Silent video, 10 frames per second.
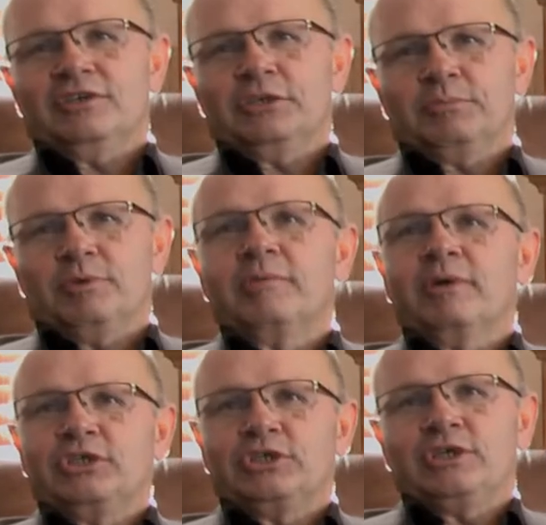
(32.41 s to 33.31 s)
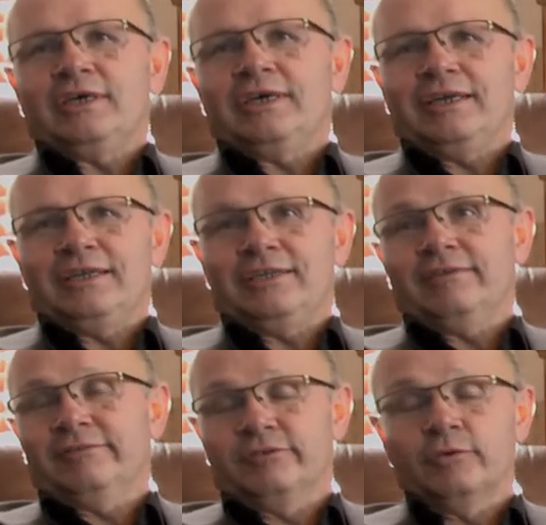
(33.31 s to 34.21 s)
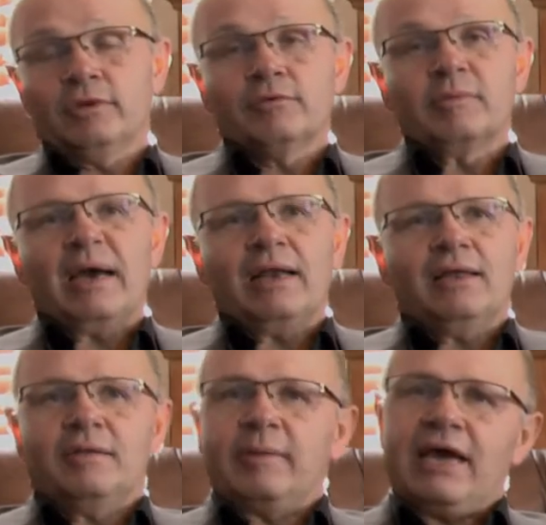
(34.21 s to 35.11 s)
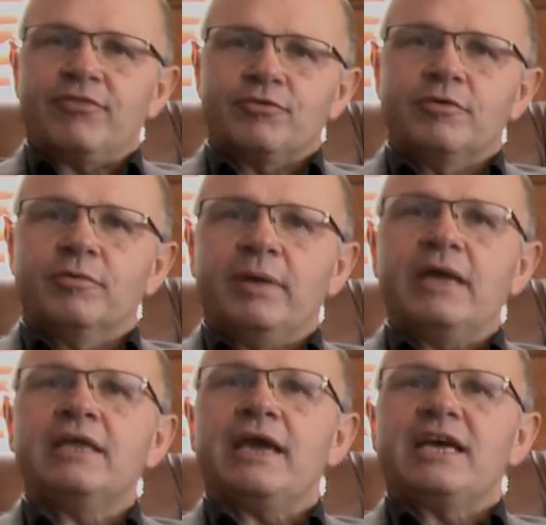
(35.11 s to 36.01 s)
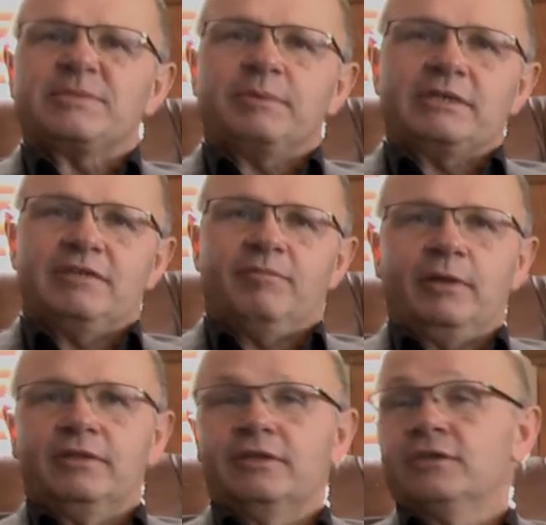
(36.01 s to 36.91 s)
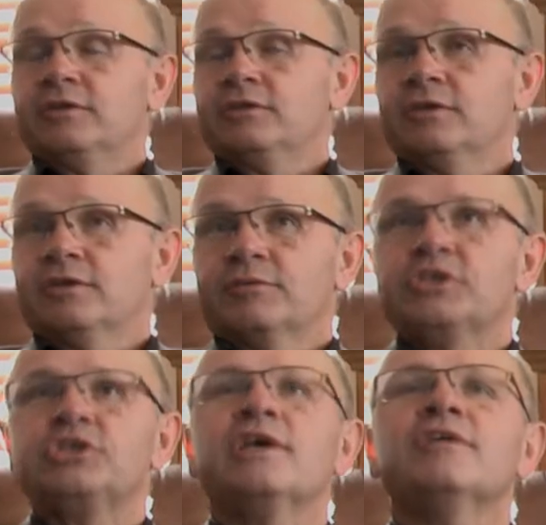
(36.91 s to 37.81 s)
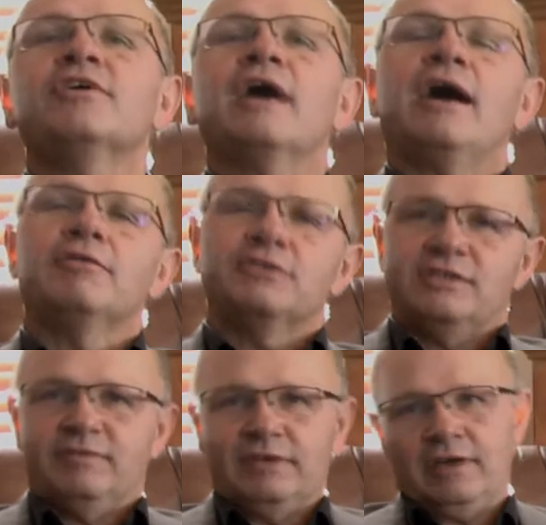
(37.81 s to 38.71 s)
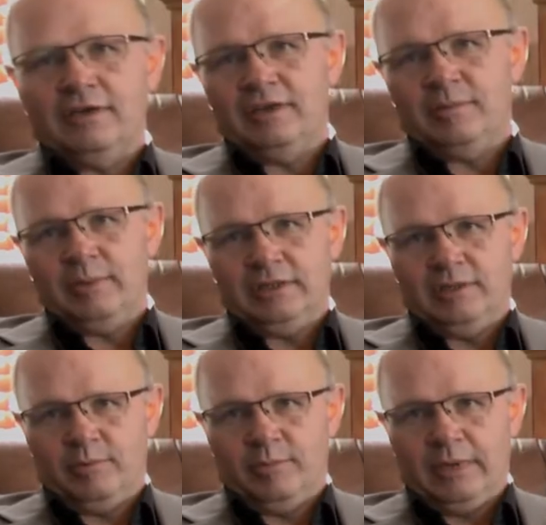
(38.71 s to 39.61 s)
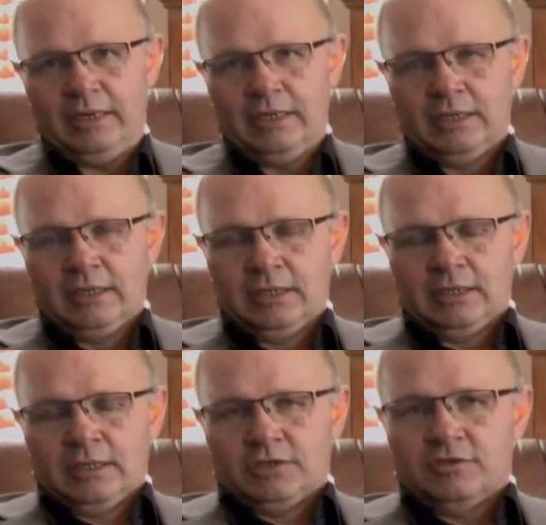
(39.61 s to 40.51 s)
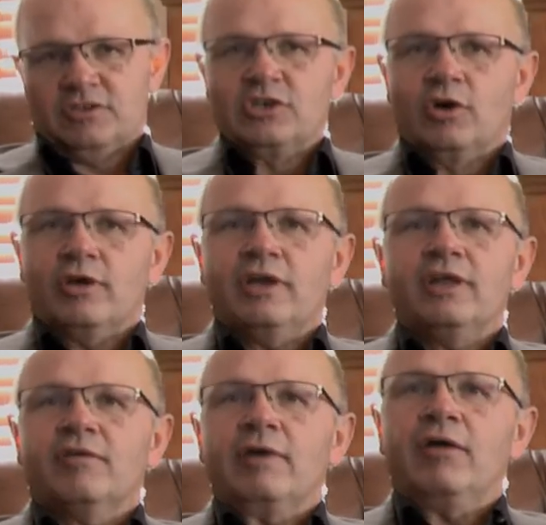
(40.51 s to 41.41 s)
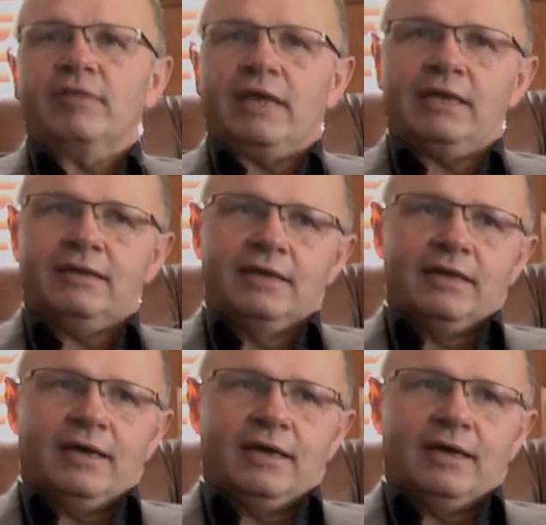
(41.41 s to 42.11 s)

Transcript: you're going to pretty much do a little remodel on the bathroom. Any aspects of building, going to reshingle your house even, now you need a building permit. So there's no getting around that.